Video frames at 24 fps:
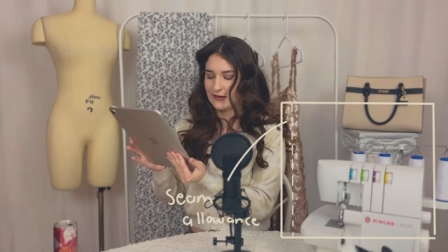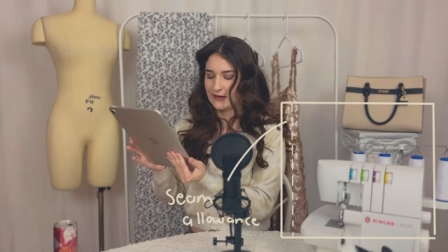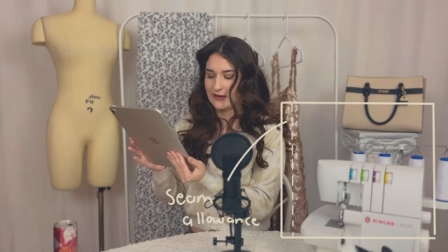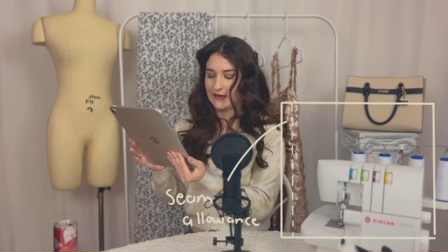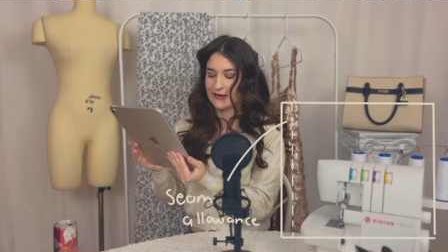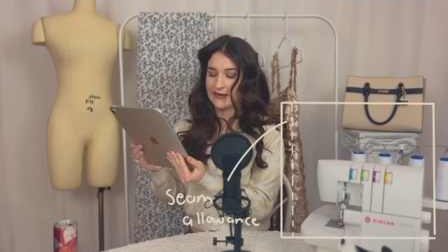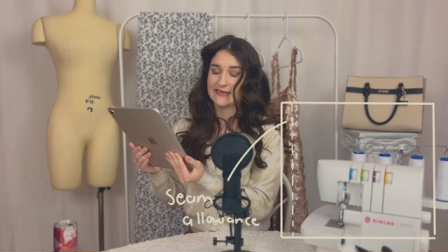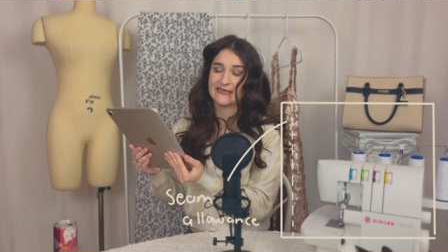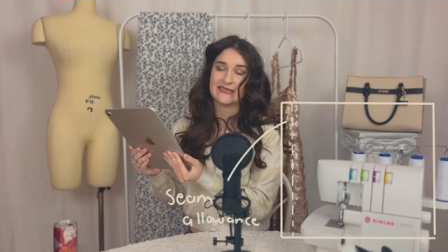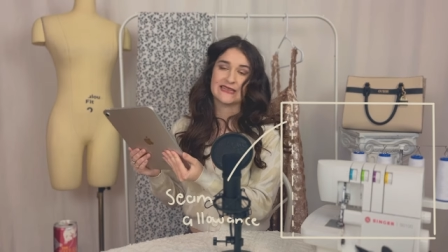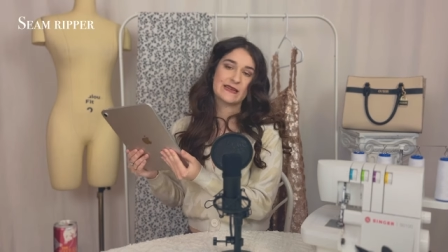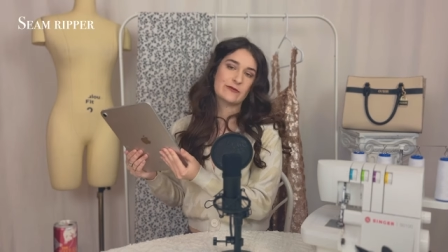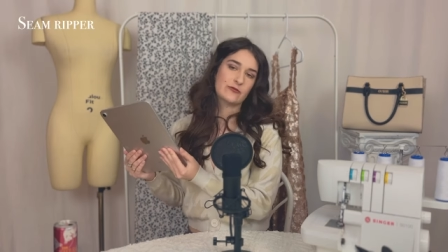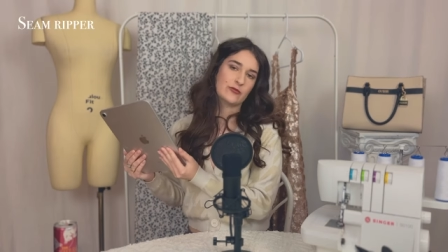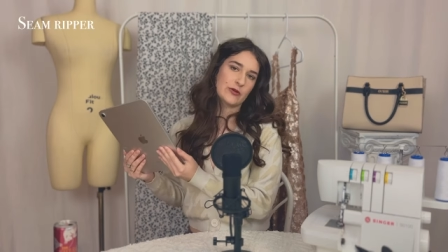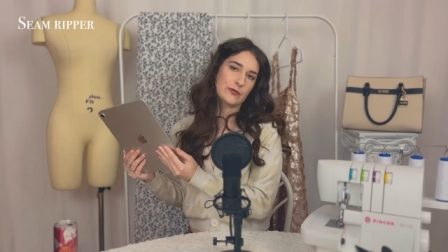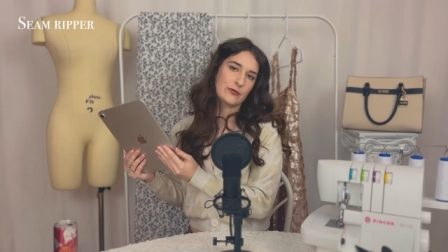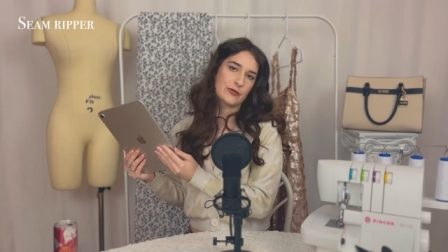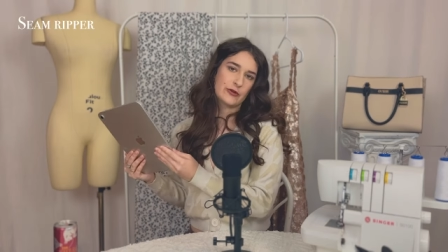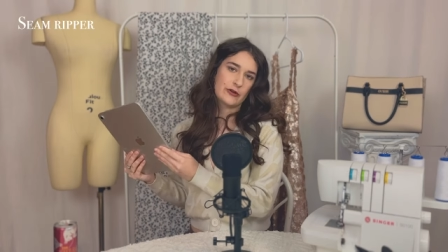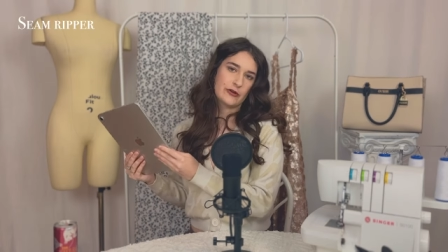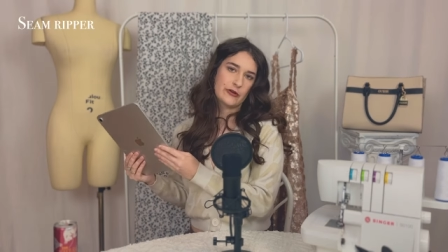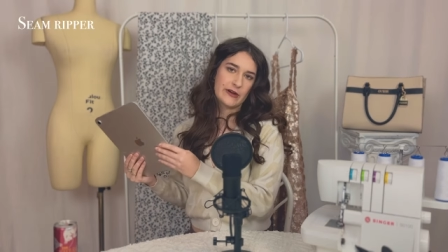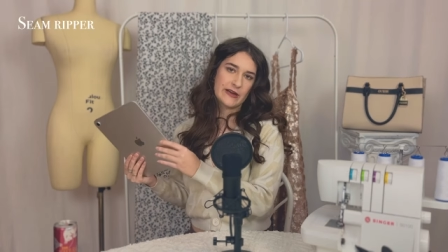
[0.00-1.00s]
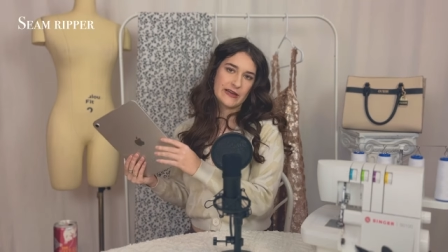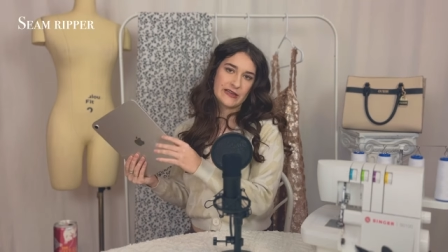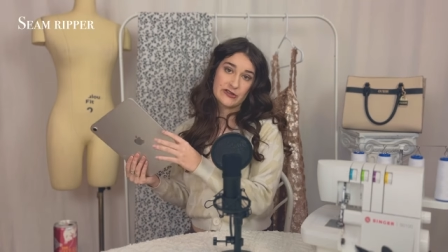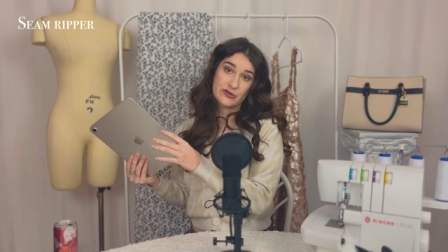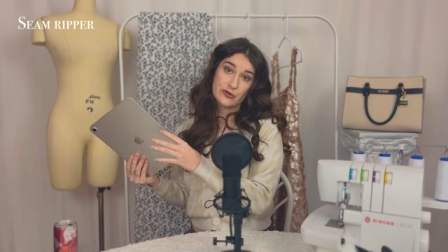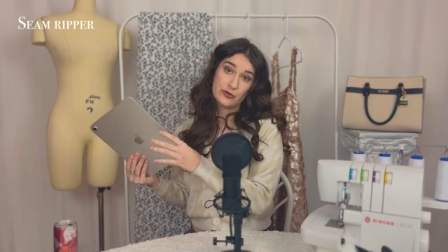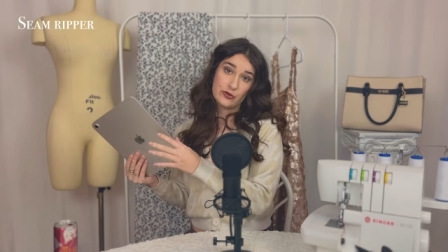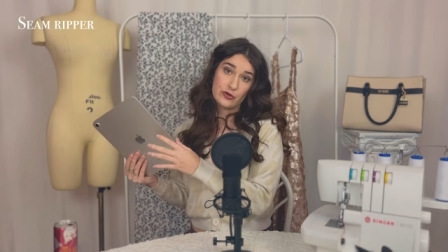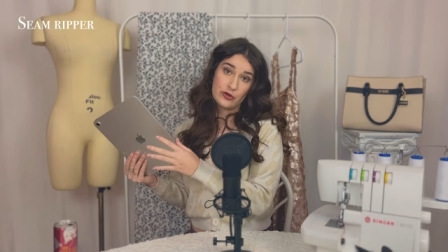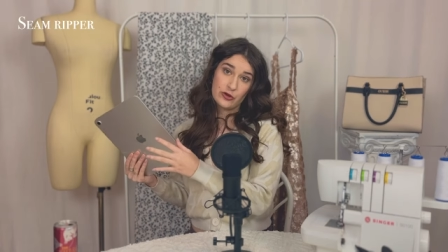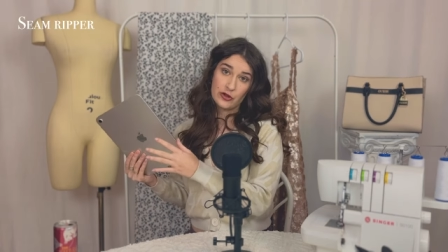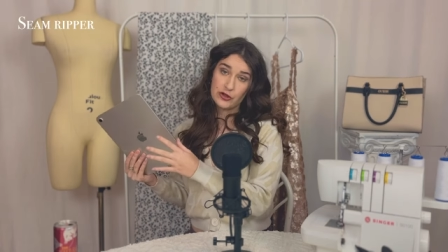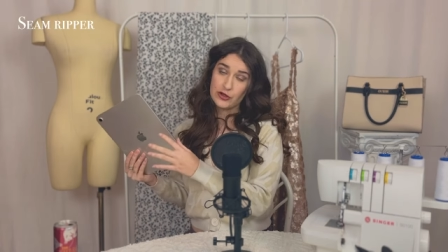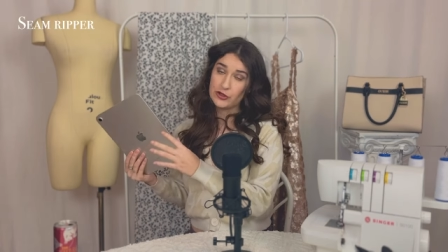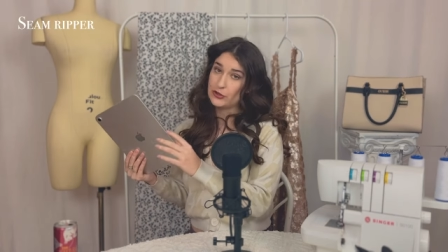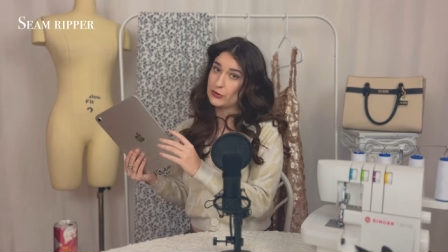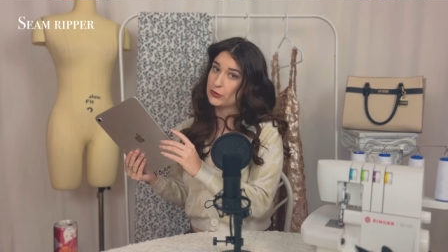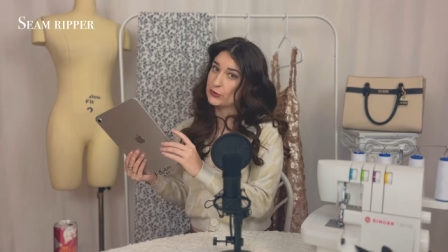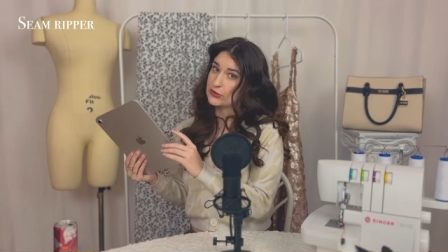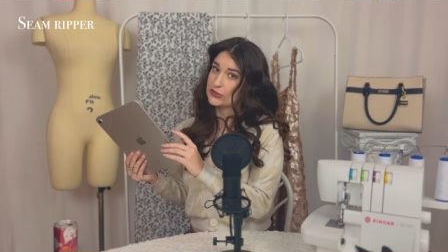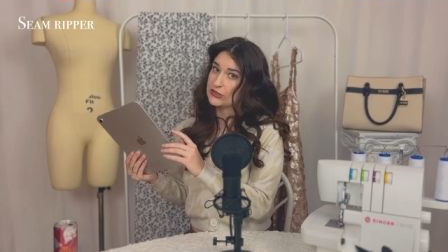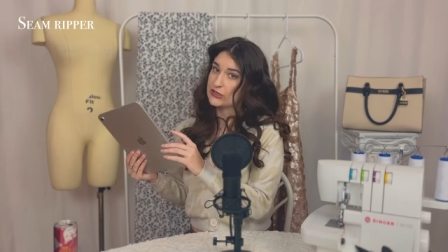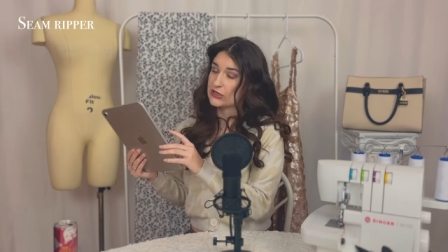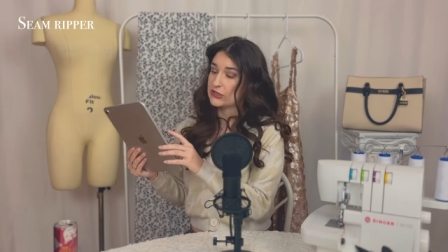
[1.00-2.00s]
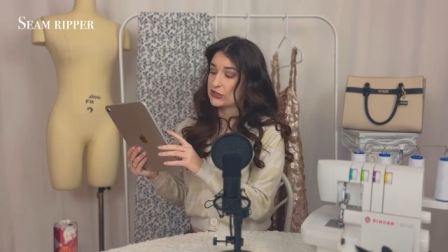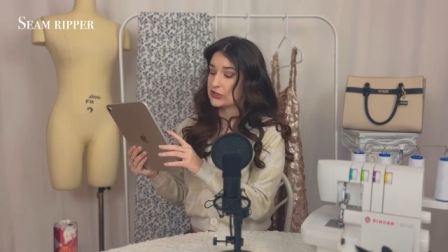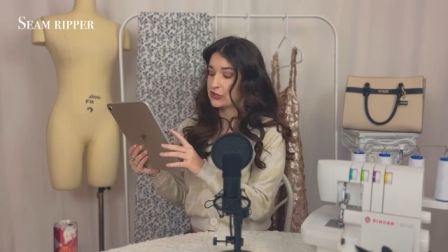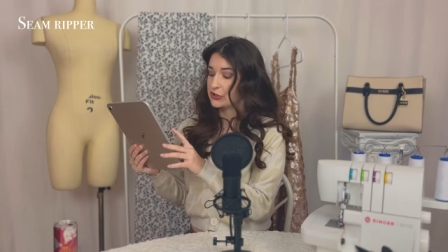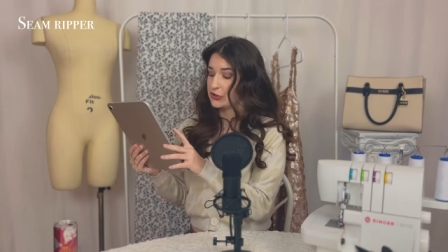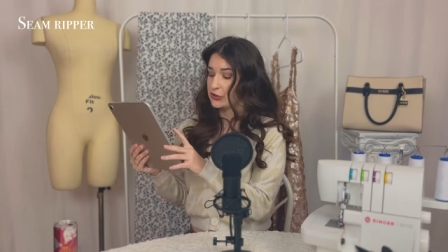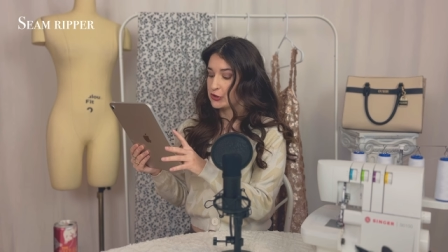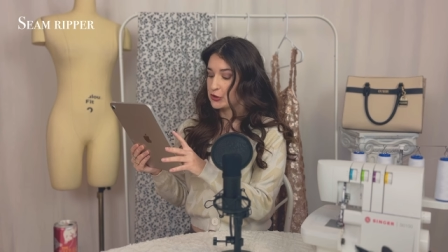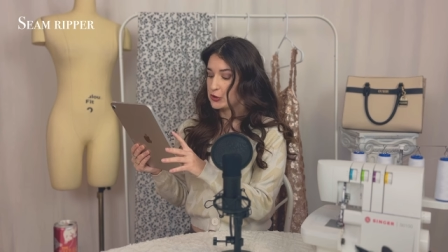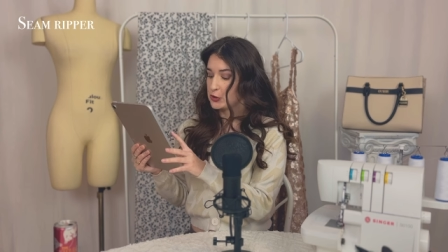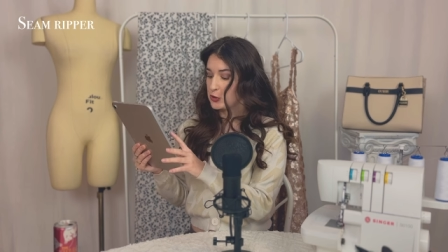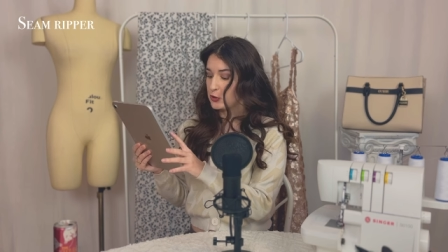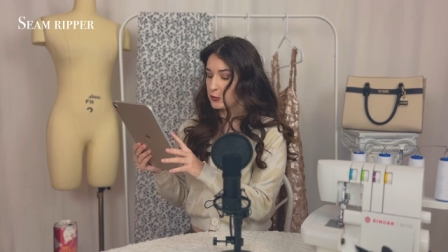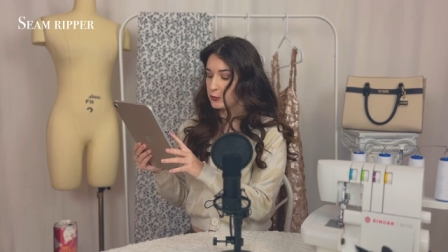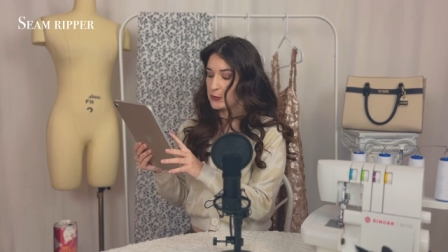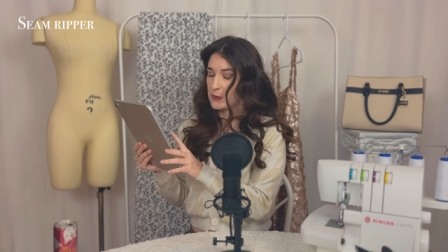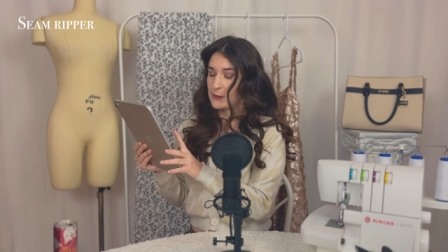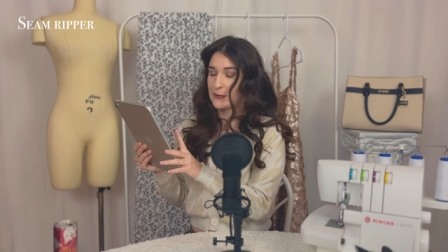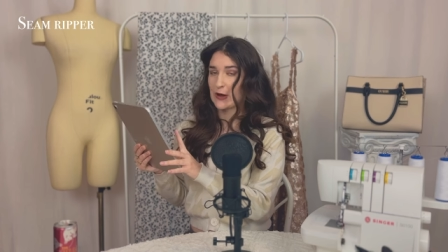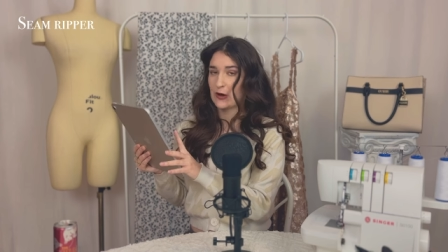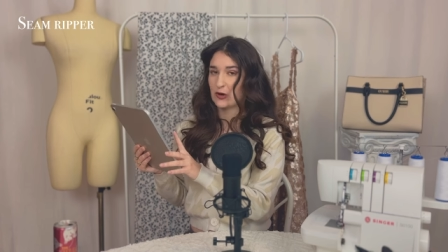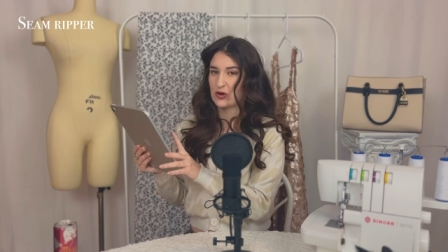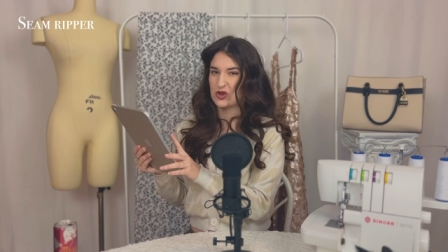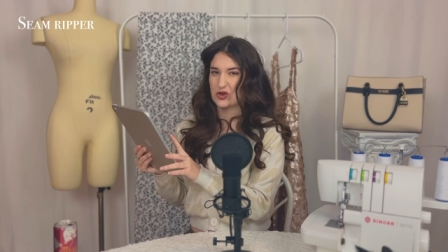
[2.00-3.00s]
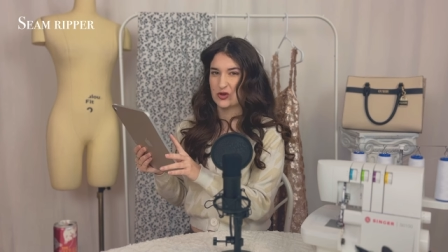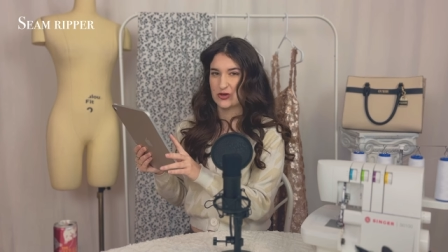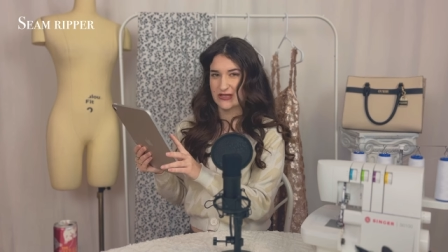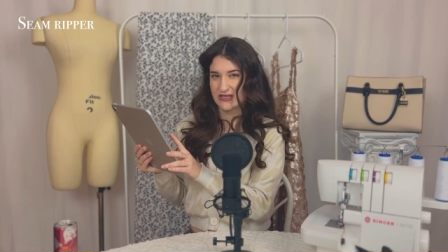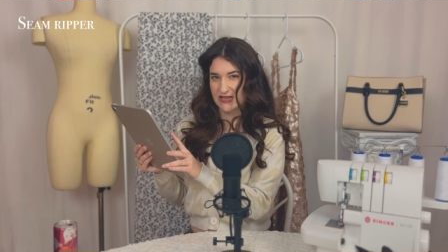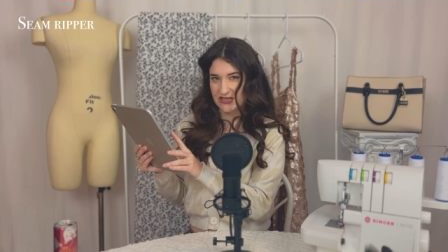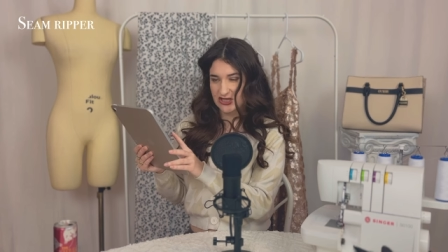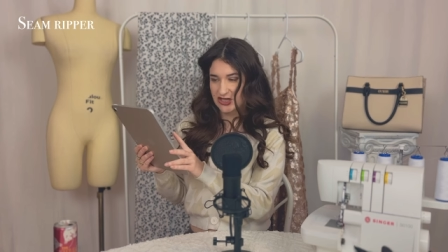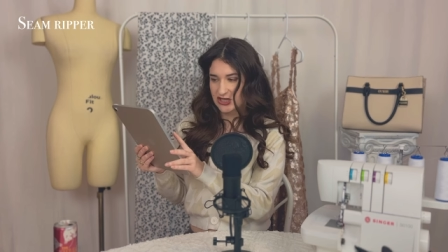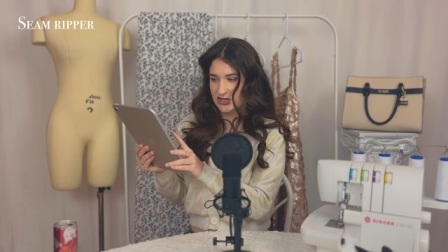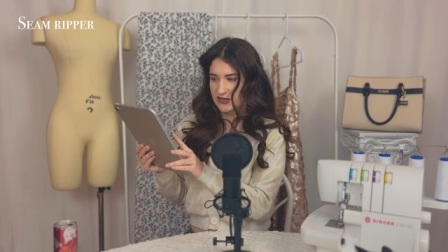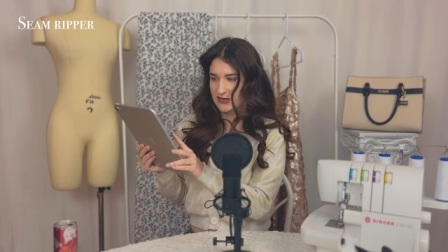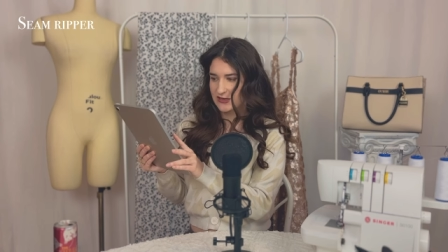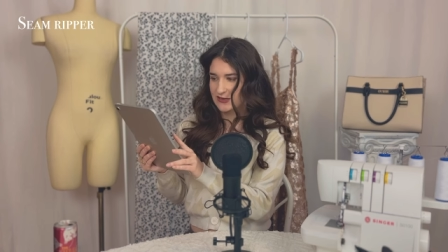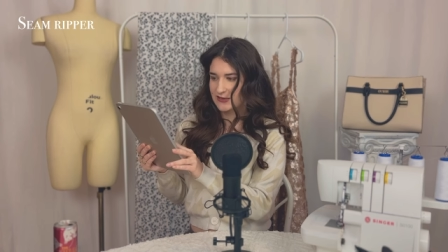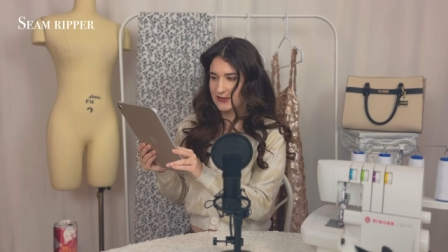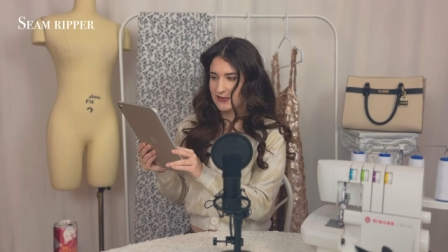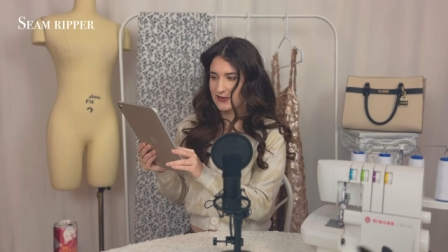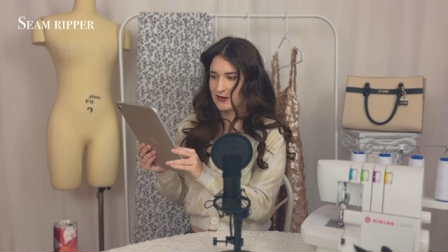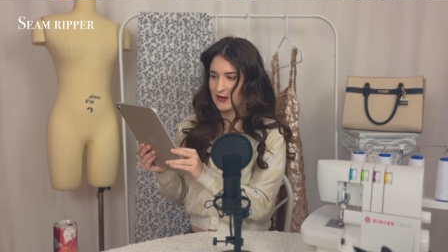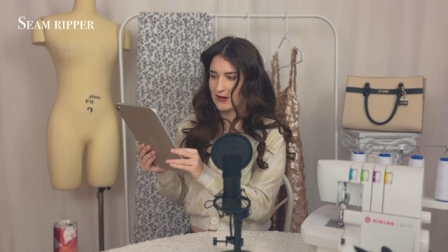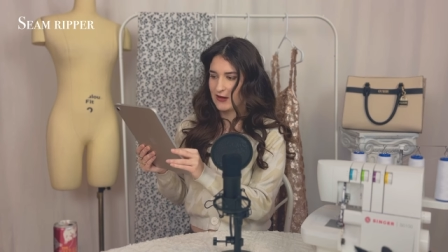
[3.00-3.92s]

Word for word: A seam ripper, a tool used to rip out your stitches.